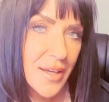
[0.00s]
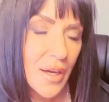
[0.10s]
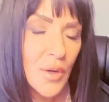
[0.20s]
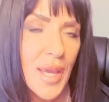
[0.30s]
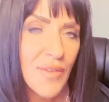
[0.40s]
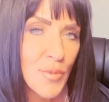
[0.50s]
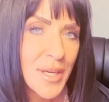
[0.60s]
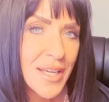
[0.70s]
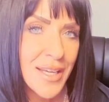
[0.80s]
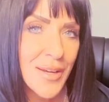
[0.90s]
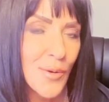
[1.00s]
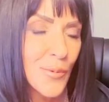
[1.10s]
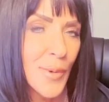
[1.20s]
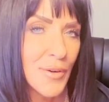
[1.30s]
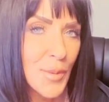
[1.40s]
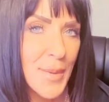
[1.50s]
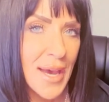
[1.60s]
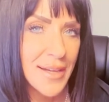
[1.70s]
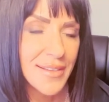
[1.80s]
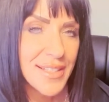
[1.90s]
Okay, everybody, welcome
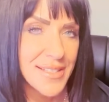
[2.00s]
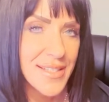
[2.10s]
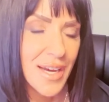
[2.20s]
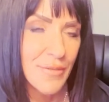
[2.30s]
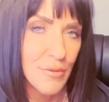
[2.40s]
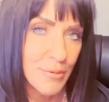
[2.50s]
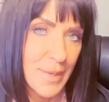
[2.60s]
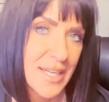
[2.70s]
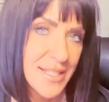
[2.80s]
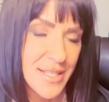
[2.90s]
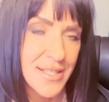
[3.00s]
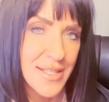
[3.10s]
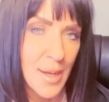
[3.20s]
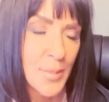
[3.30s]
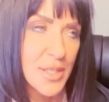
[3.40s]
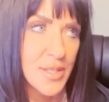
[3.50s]
back. Let's dive right into this topic.